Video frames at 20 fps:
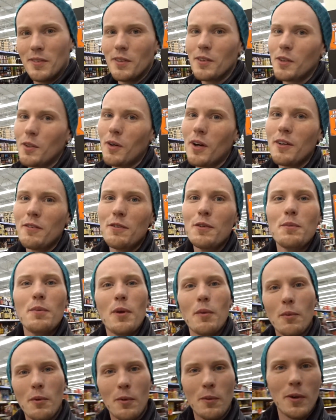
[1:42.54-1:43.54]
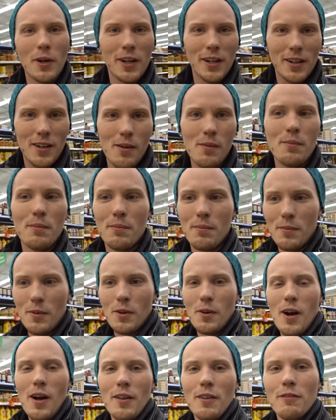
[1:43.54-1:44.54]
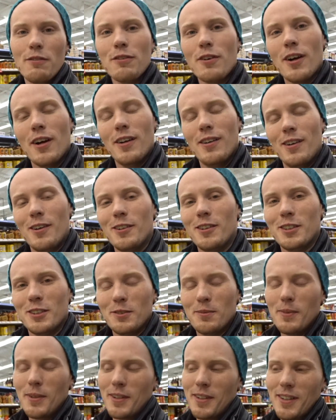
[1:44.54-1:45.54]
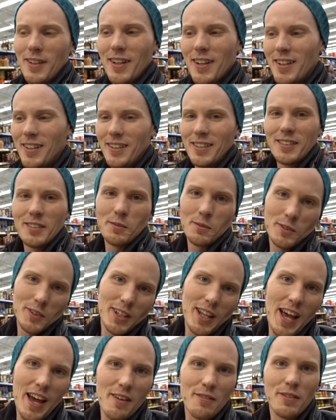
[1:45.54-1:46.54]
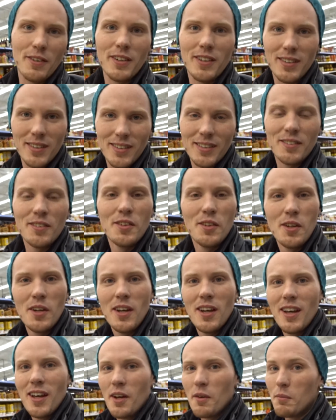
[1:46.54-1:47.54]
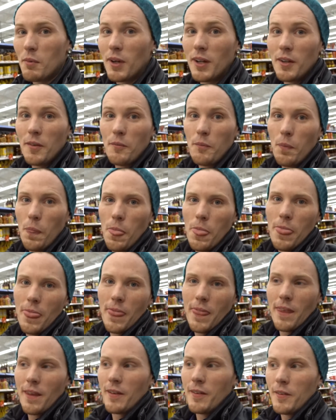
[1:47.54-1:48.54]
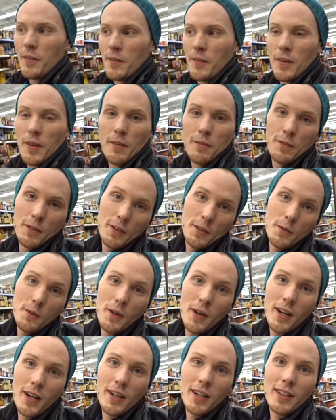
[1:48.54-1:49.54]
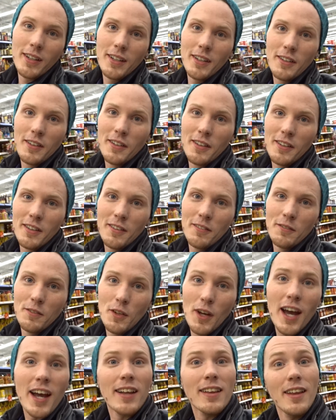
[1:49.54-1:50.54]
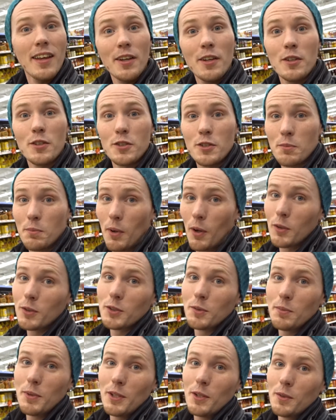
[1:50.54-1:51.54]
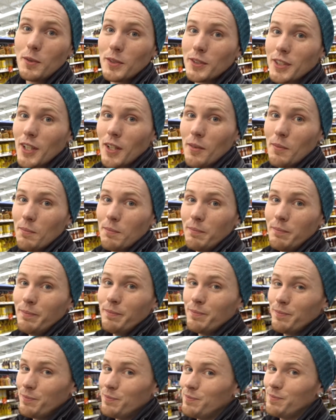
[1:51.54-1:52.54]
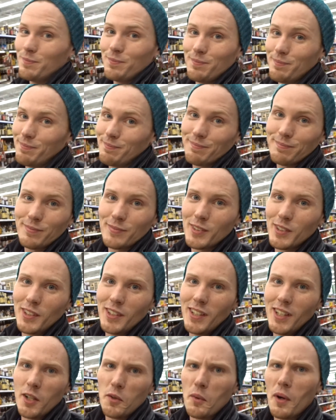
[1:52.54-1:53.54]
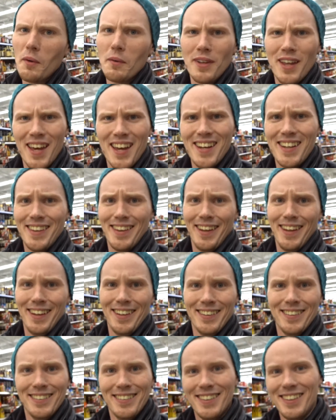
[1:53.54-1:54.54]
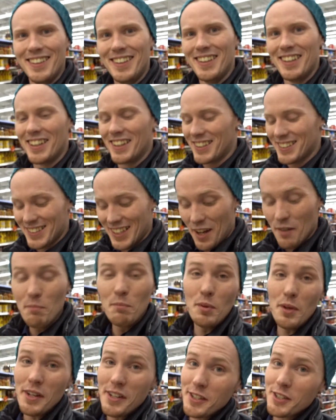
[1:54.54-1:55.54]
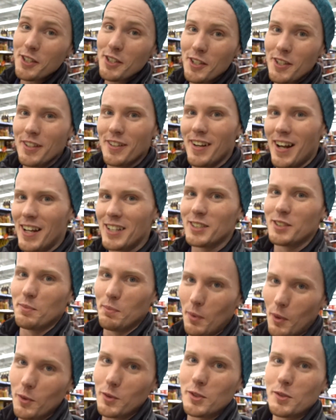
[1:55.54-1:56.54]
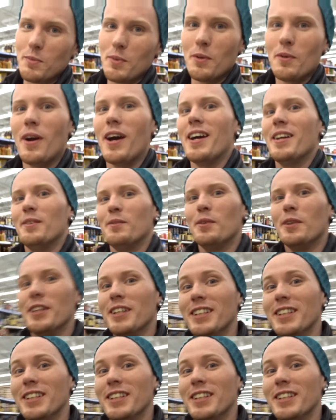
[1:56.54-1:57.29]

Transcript: quite a few people working up around the front noticed me on it, and were laughing, but, if you act like you're supposed to be doing something, you get away with anything. Because I'm pretty sure you're not supposed to be riding one of